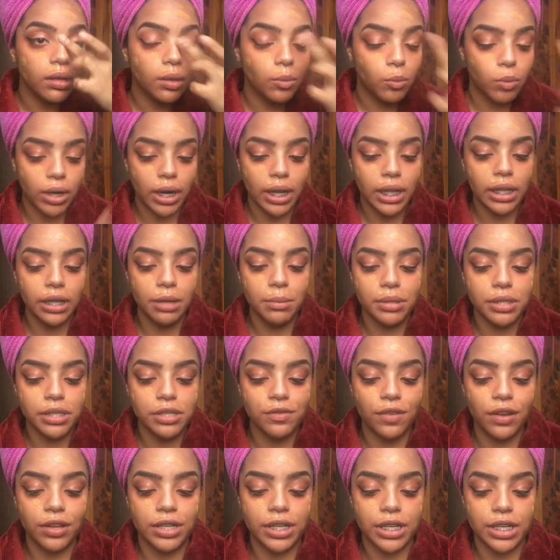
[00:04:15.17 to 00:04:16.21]
What I like about this
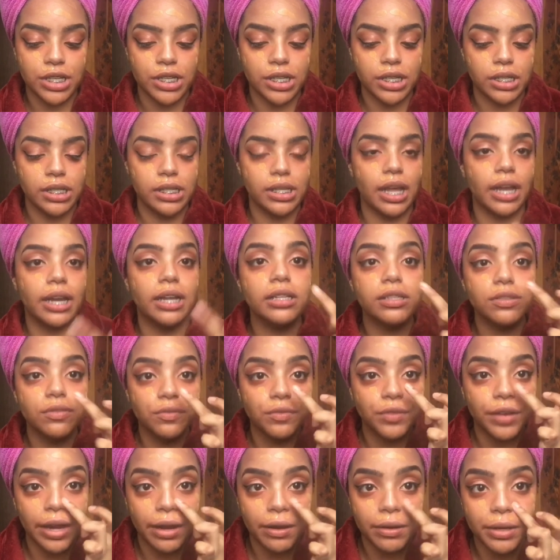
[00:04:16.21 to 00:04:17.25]
foundation is that it's
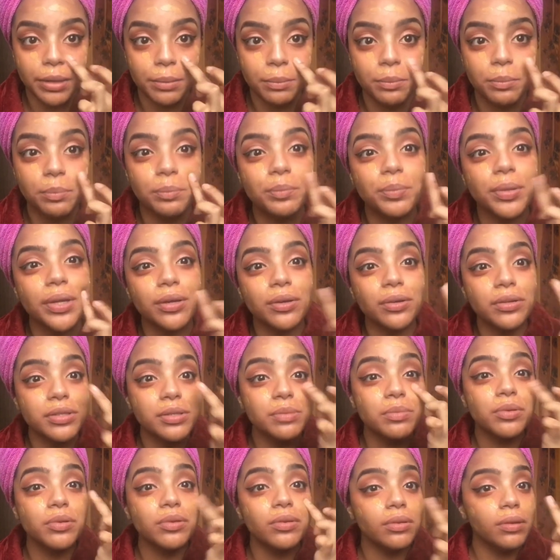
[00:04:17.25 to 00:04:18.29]
very
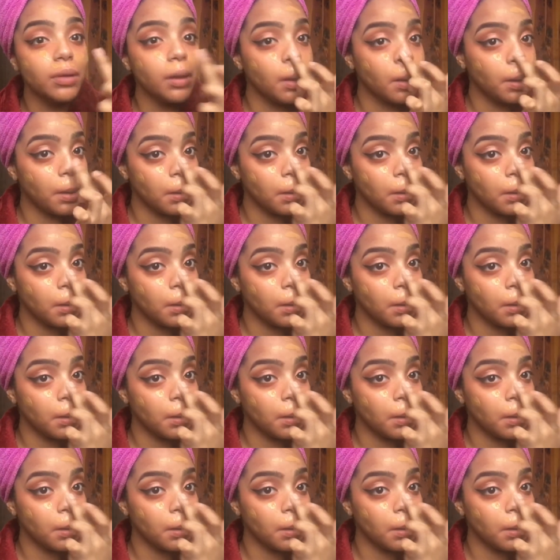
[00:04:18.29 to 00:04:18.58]
buildable.